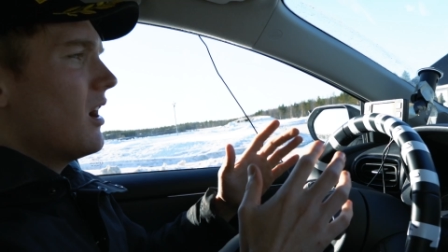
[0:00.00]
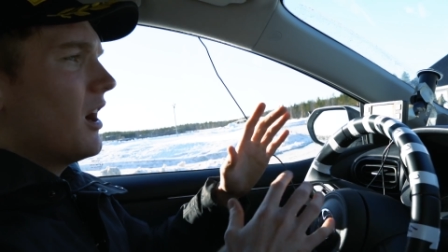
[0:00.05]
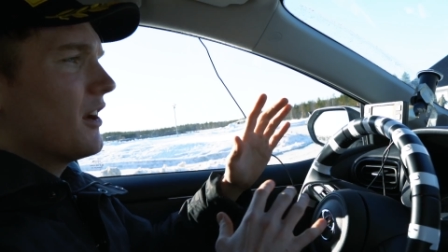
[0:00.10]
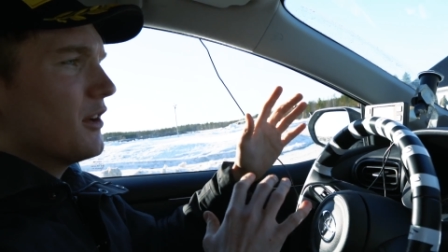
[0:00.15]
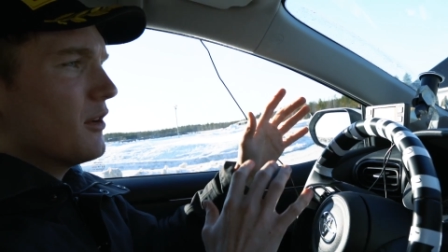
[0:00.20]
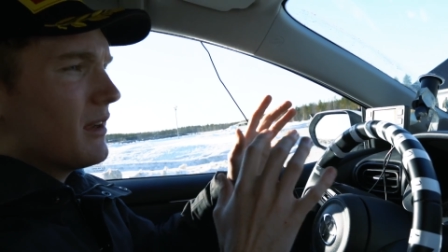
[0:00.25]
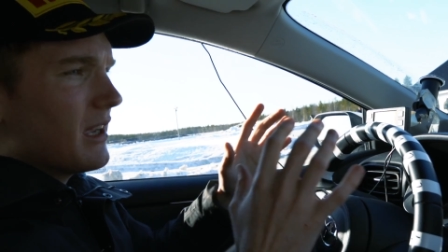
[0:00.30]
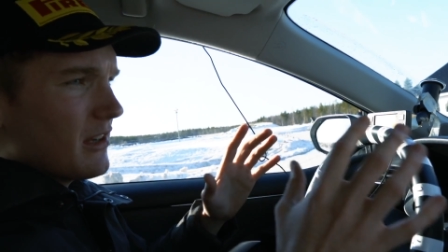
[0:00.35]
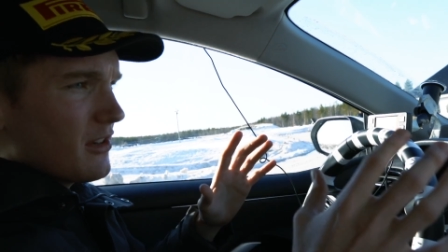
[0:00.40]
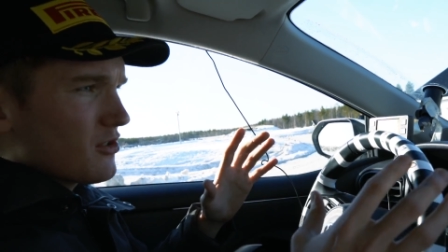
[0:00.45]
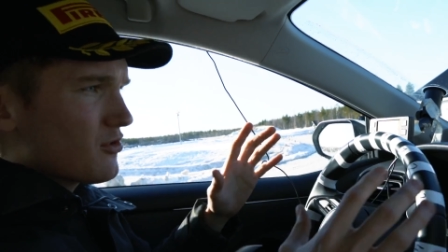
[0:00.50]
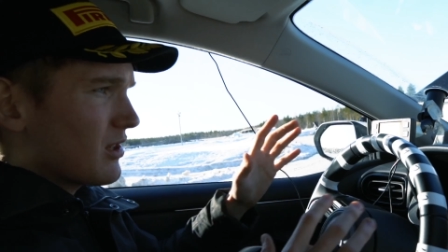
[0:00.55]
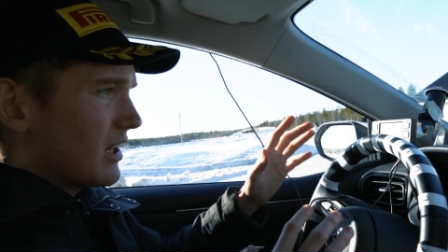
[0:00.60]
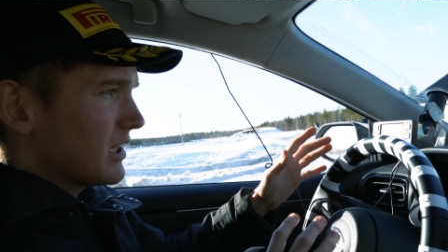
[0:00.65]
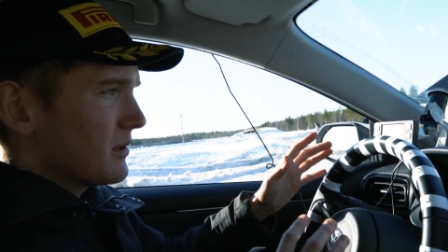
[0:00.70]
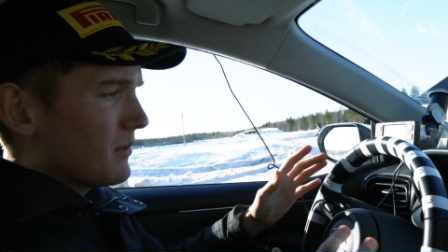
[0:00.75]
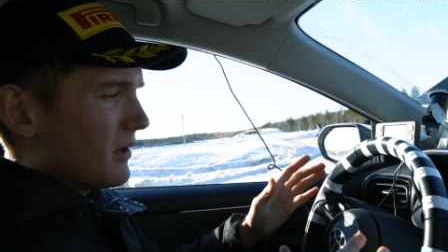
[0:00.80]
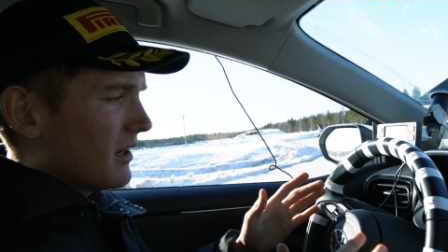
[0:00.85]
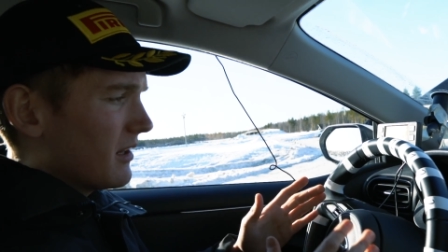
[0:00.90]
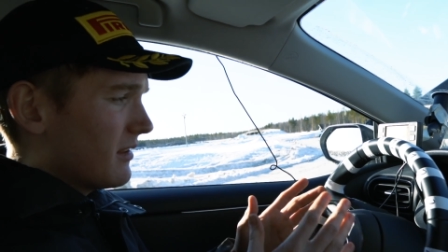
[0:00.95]
I don't get distracted
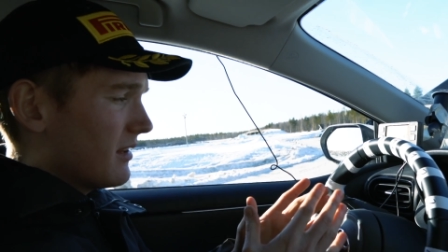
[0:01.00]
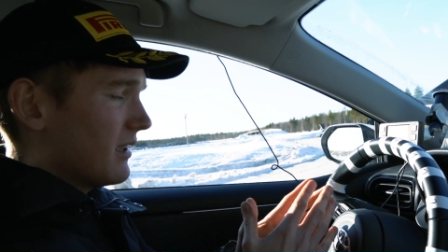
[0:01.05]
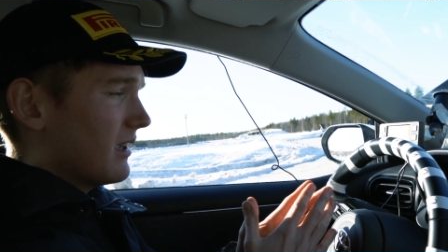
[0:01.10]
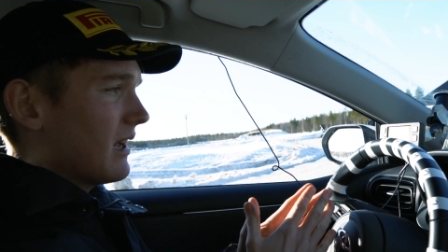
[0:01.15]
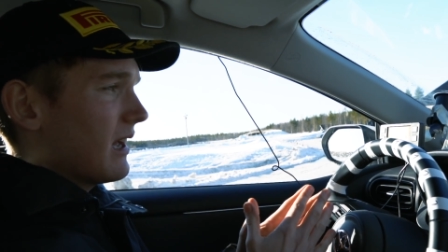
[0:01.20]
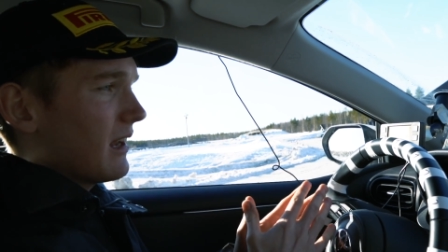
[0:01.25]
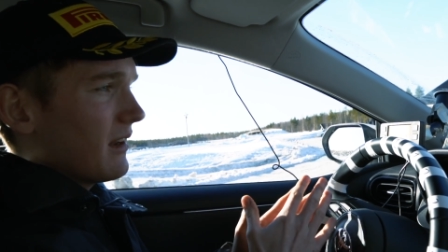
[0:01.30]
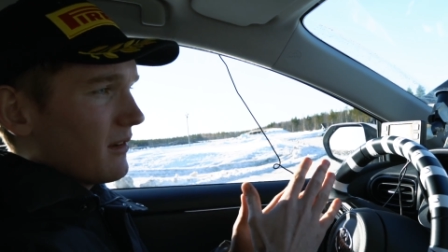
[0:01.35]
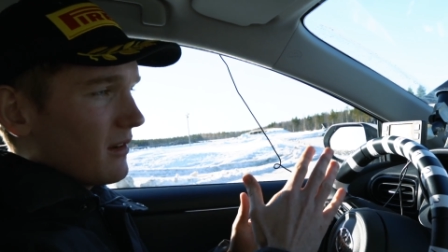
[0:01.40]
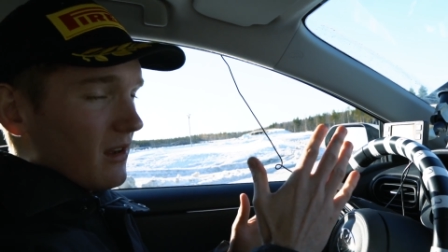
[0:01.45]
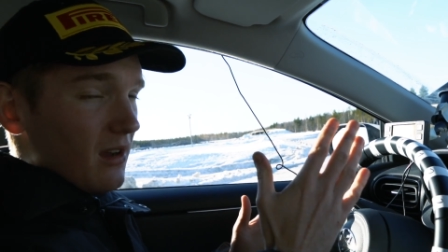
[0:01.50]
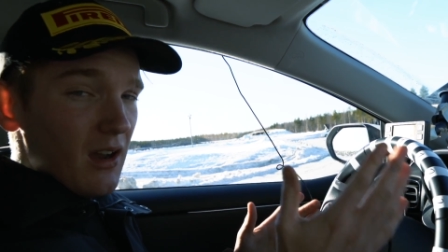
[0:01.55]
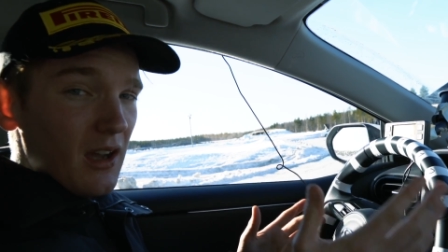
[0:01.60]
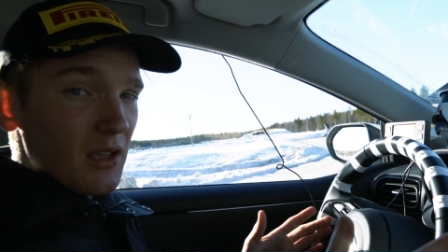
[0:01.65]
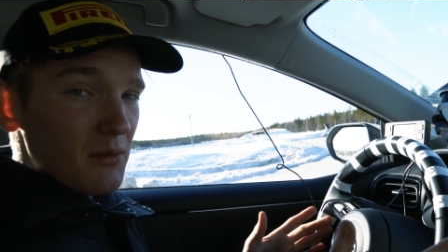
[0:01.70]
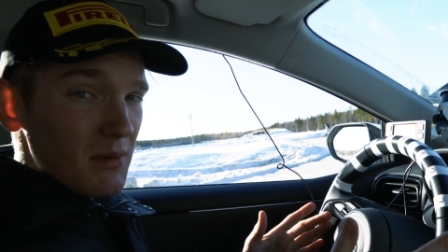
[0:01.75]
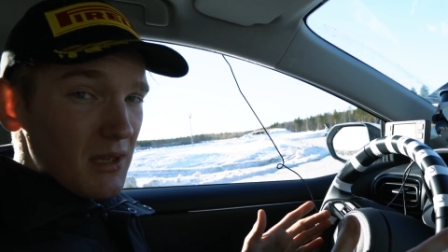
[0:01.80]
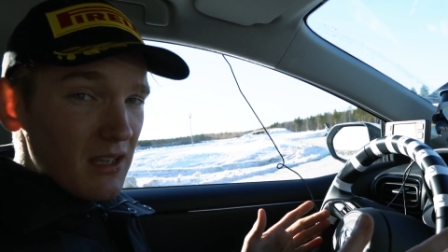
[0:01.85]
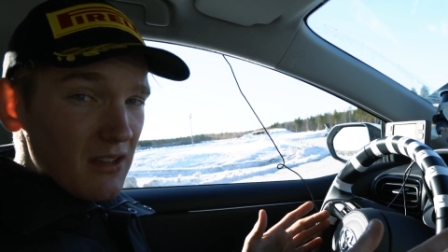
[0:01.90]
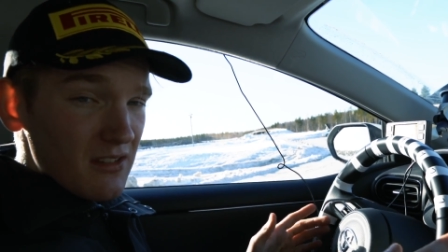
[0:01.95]
by anything and I can
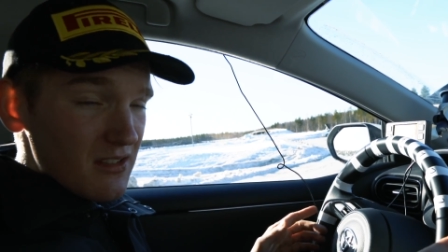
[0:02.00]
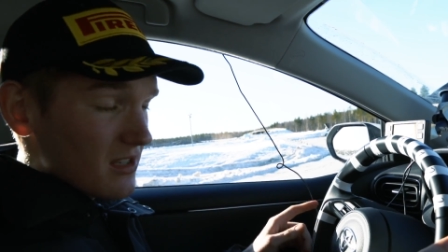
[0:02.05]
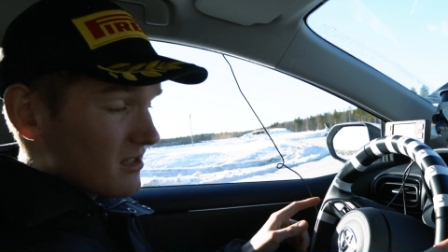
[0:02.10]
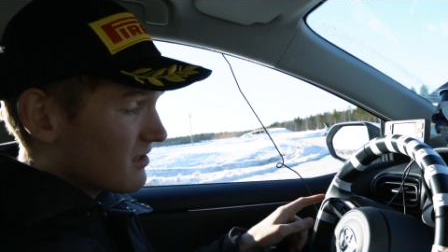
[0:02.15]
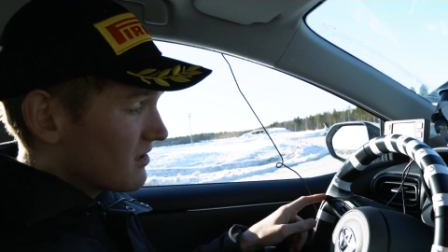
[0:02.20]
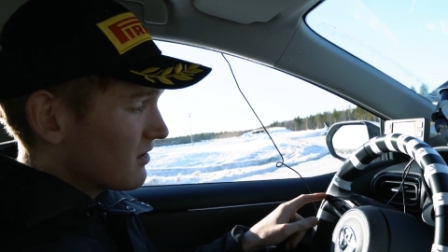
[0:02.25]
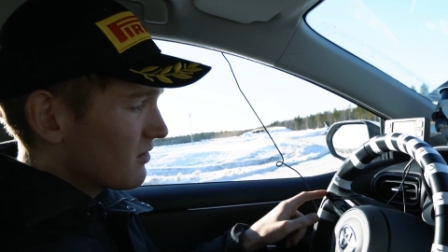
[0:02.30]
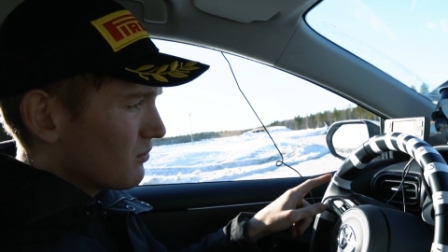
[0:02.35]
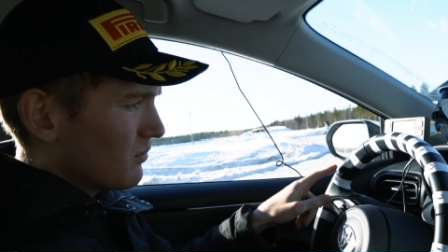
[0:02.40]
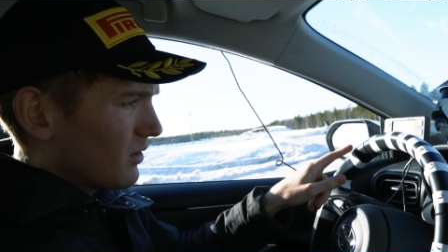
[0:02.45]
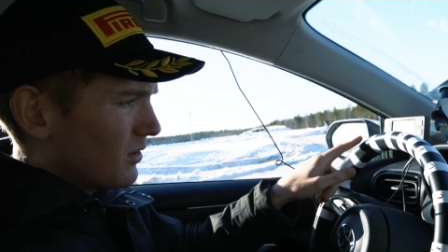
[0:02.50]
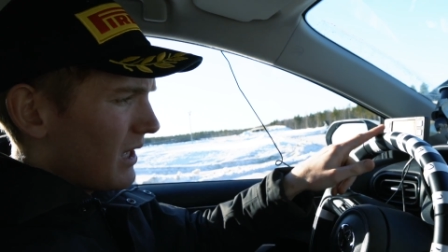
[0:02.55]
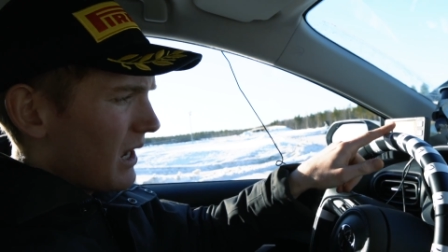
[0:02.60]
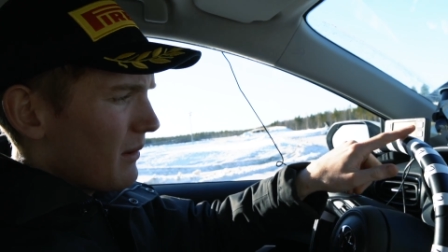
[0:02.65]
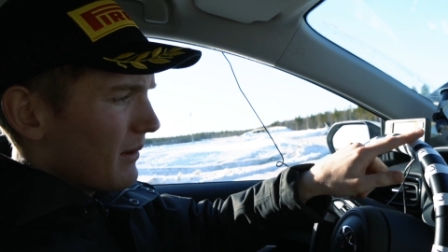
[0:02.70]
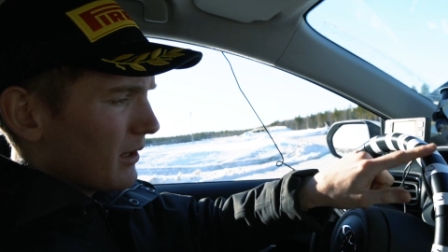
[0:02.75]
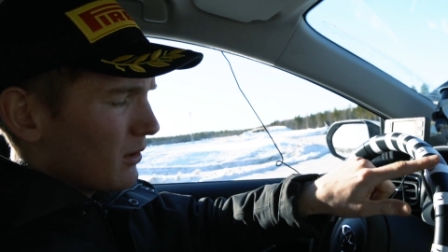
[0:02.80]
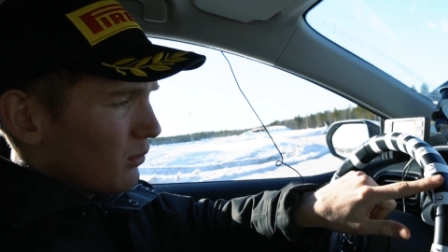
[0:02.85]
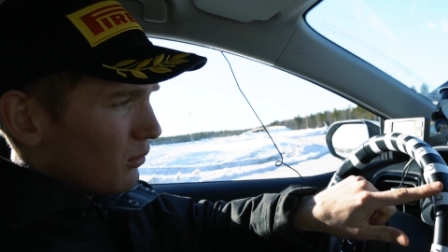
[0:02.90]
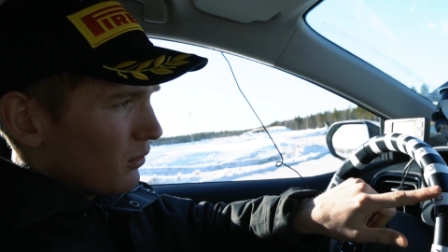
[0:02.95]
be consistent with how
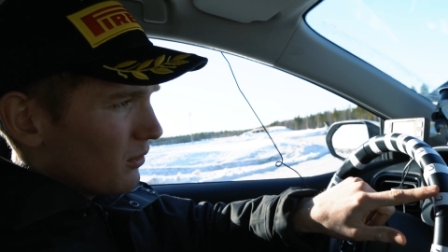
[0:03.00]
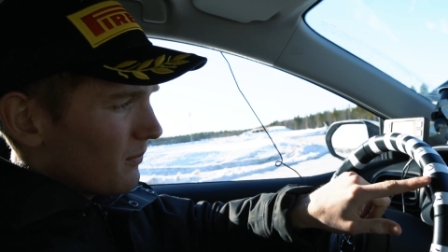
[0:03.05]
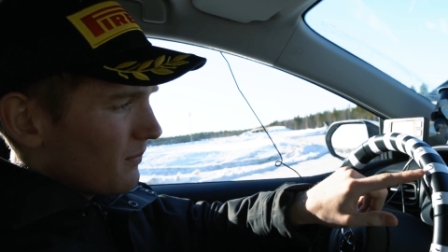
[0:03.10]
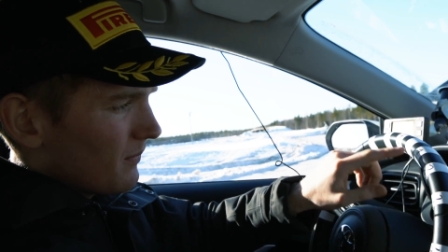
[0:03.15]
I call them.